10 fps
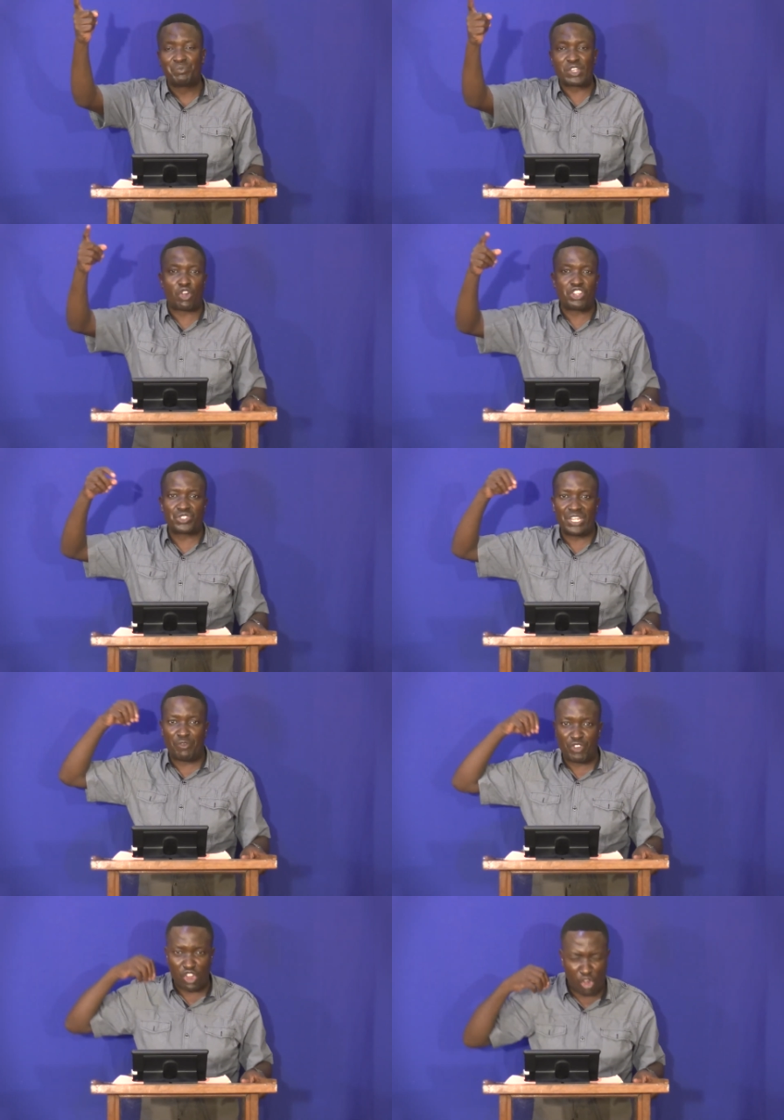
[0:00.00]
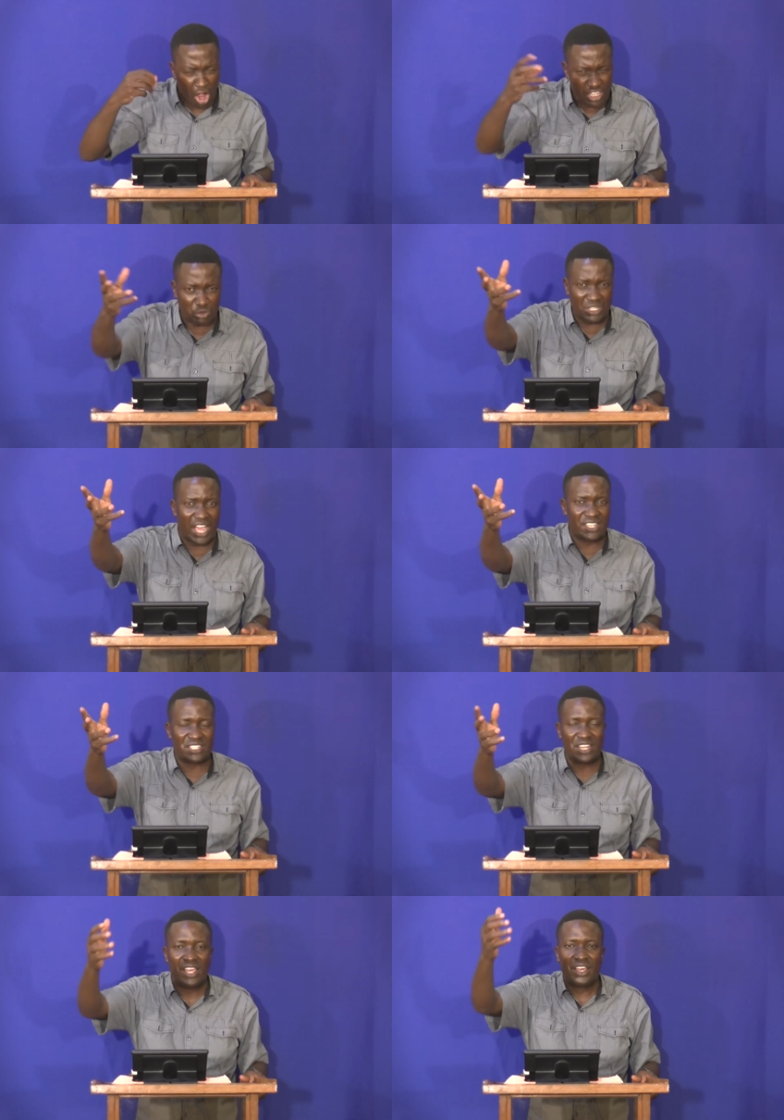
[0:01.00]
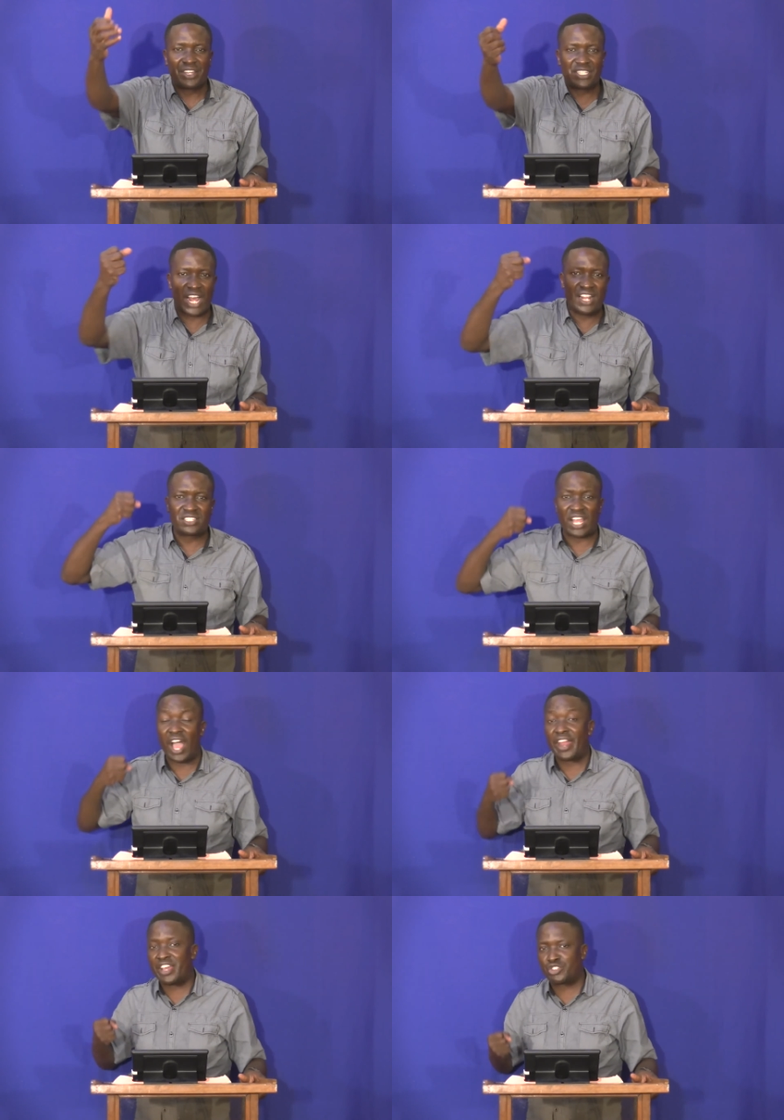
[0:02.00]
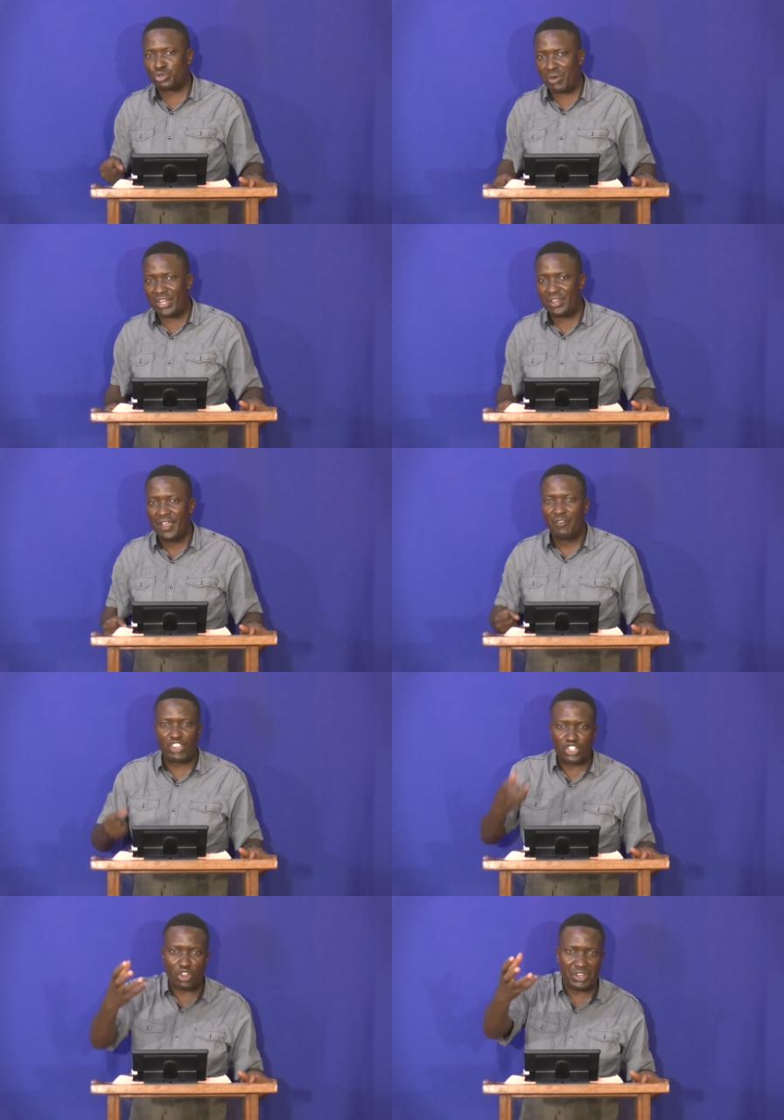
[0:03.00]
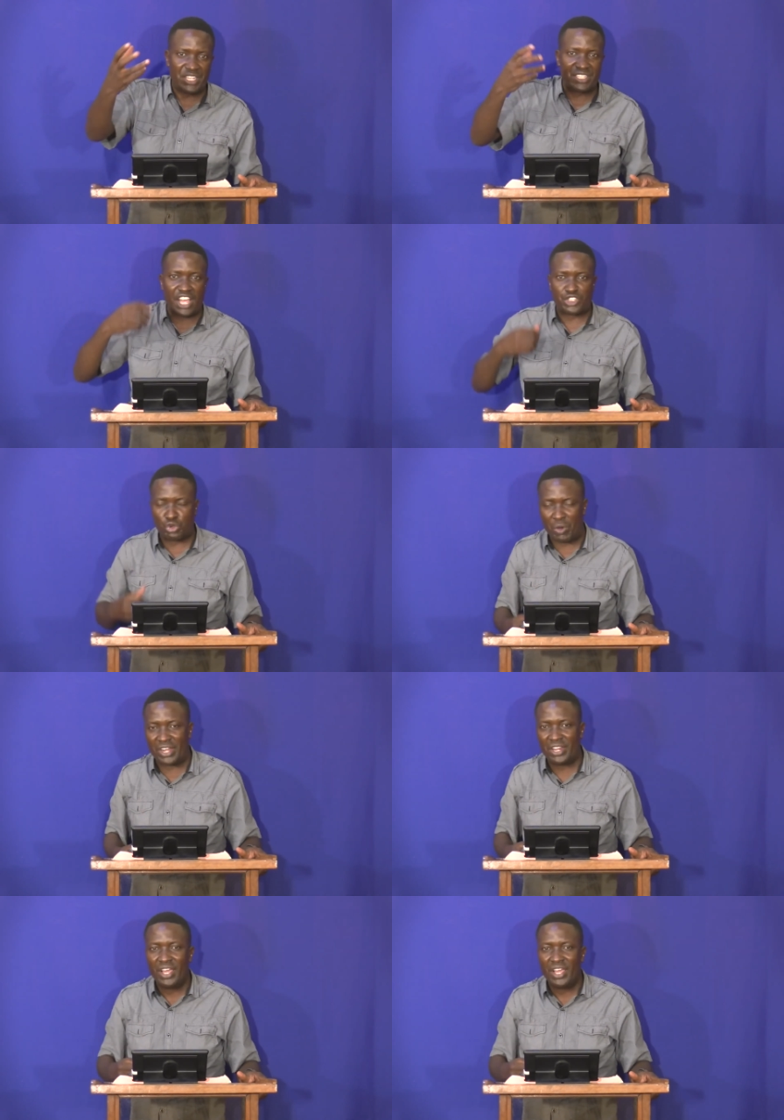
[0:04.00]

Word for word: Because if He goes with us, results are assured. Victory is assured.